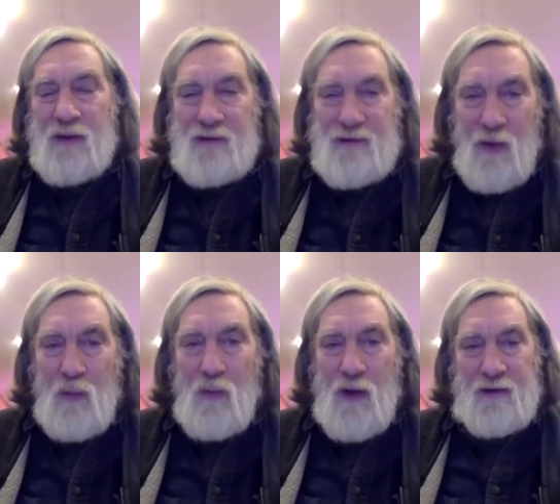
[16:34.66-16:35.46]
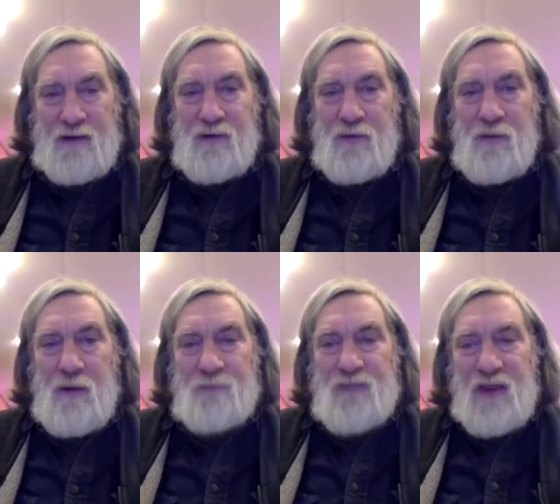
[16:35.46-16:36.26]
And what you don't want to
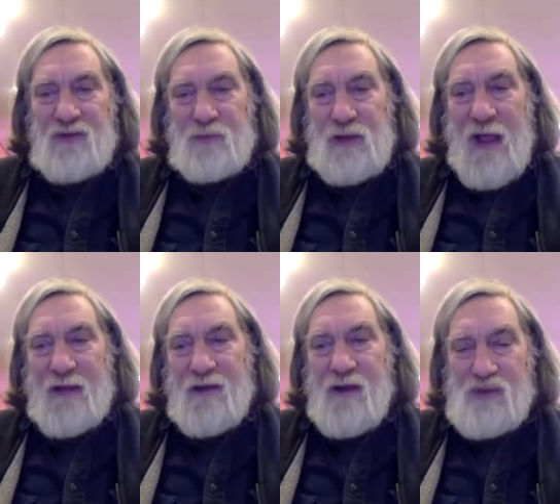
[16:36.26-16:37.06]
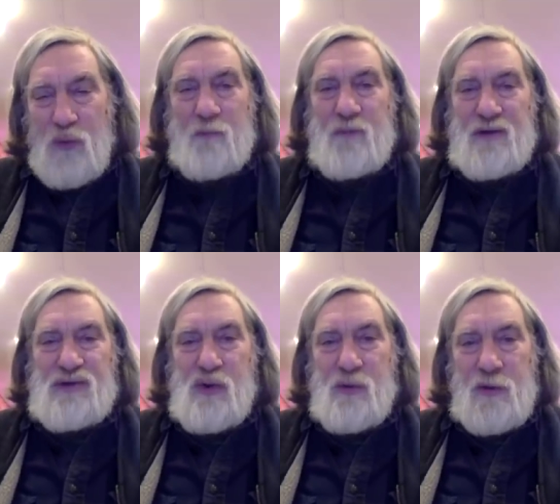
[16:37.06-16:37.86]
do is plant a
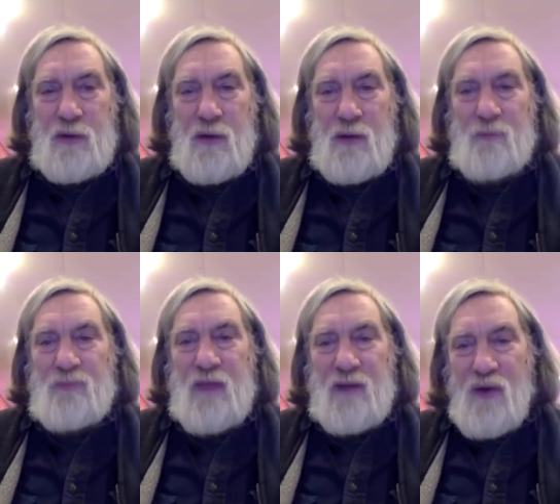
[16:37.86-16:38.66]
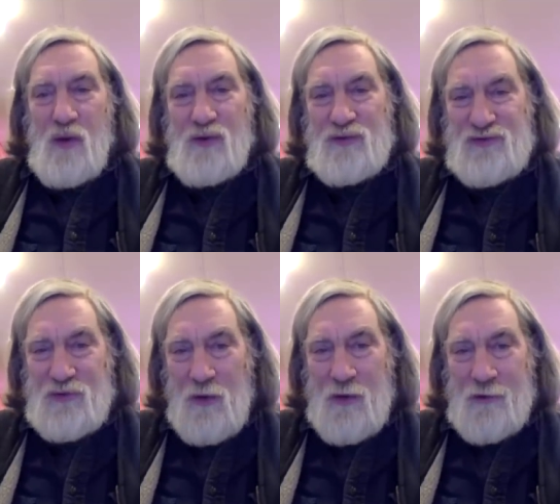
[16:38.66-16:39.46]
dormant tuber in
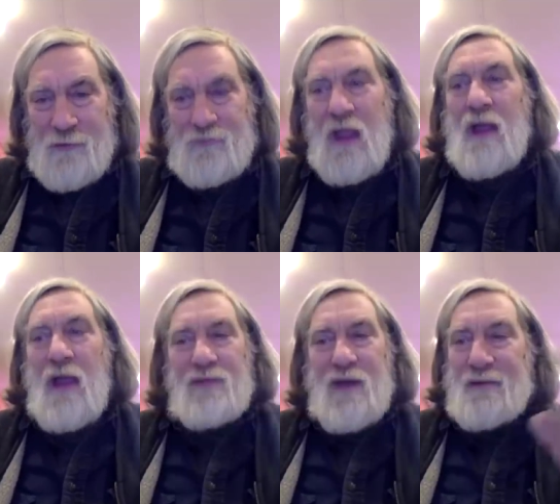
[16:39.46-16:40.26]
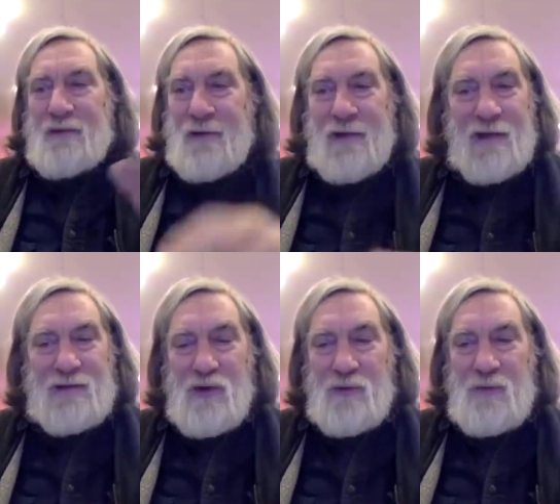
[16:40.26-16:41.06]
cold soil, and
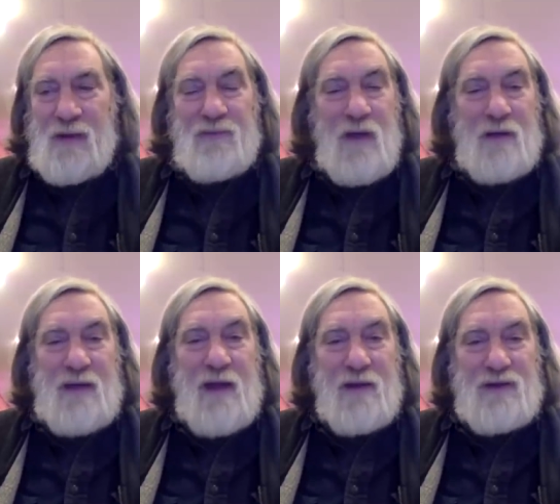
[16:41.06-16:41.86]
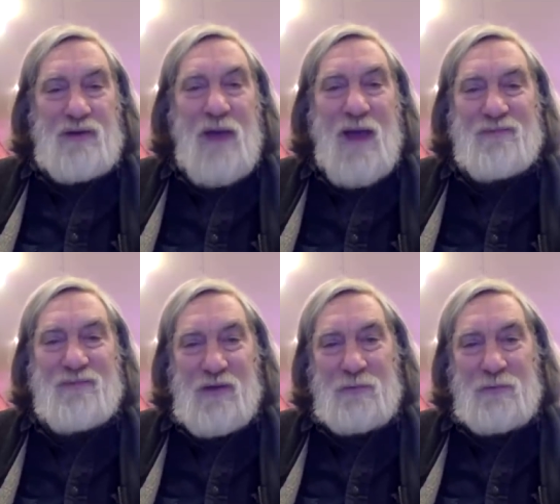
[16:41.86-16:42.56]
then it could be a, a day or two